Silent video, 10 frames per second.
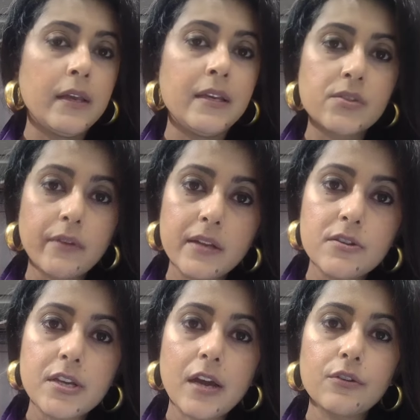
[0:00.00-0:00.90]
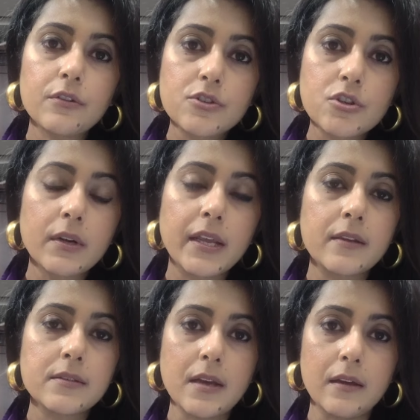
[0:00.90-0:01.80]
He's reached out to the Chote
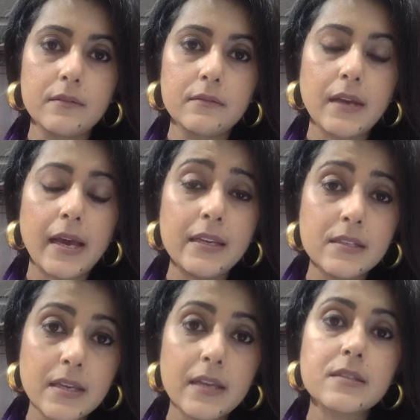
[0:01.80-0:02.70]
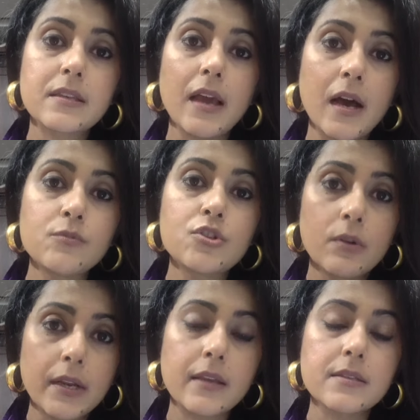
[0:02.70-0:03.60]
Kisan. And he says ki hum
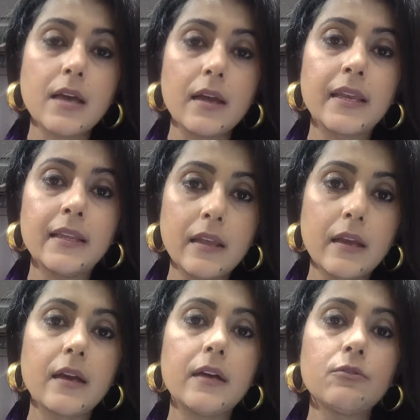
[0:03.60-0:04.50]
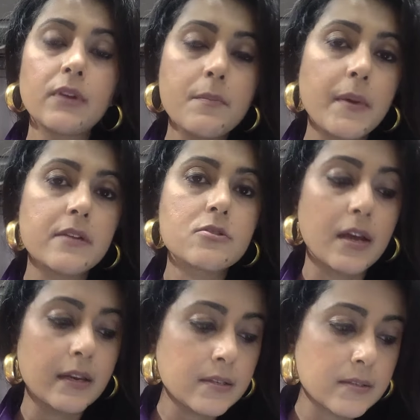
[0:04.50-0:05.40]
chote kisan ki dikkat unki
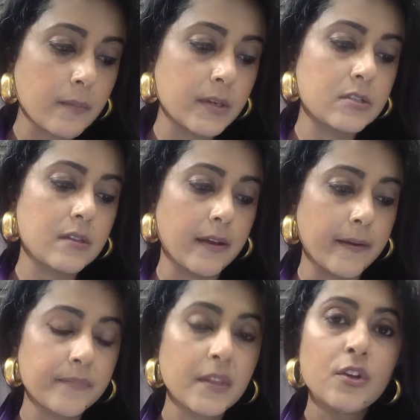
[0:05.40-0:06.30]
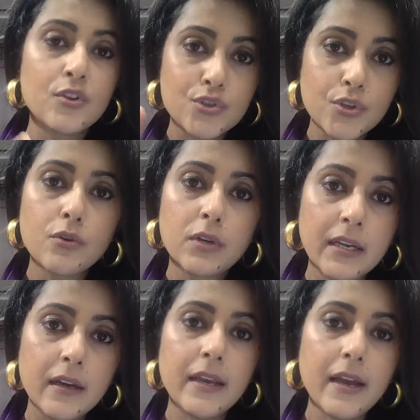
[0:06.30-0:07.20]
pareshani samajhte hain. So you
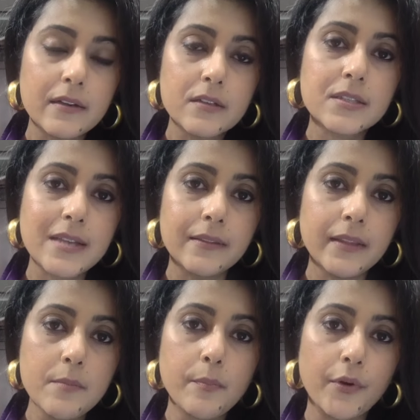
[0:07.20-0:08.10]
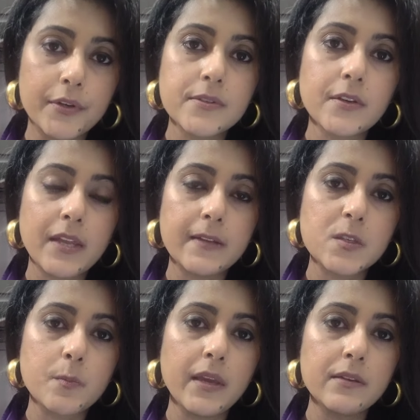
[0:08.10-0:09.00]
clearly understand the importance of that
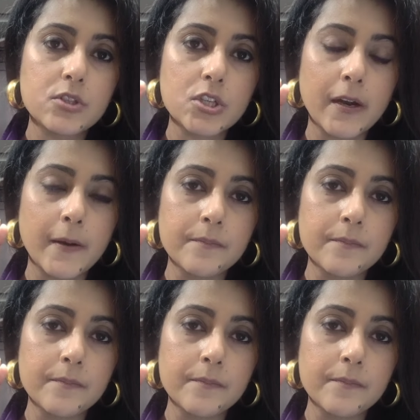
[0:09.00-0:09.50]
speech.